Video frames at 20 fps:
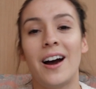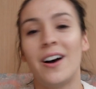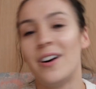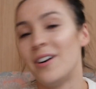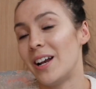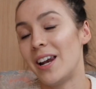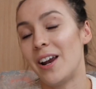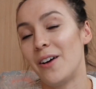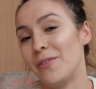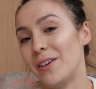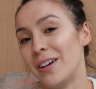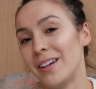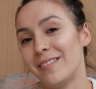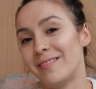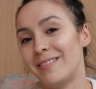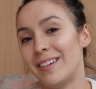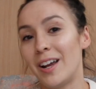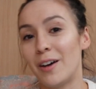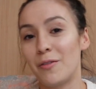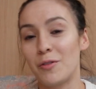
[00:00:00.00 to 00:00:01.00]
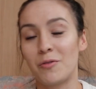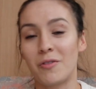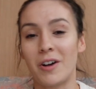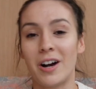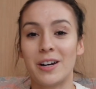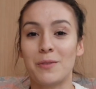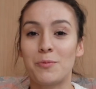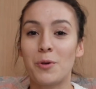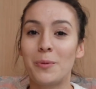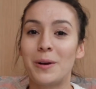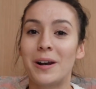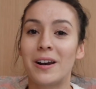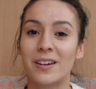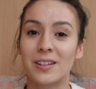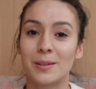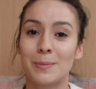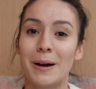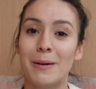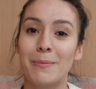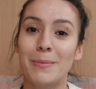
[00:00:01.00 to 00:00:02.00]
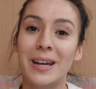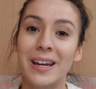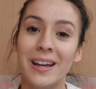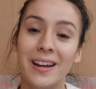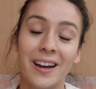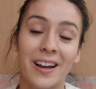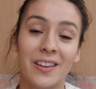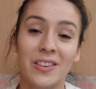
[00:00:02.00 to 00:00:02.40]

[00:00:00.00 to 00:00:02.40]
Oh, I love it, love the ride. It probably lasts about a minute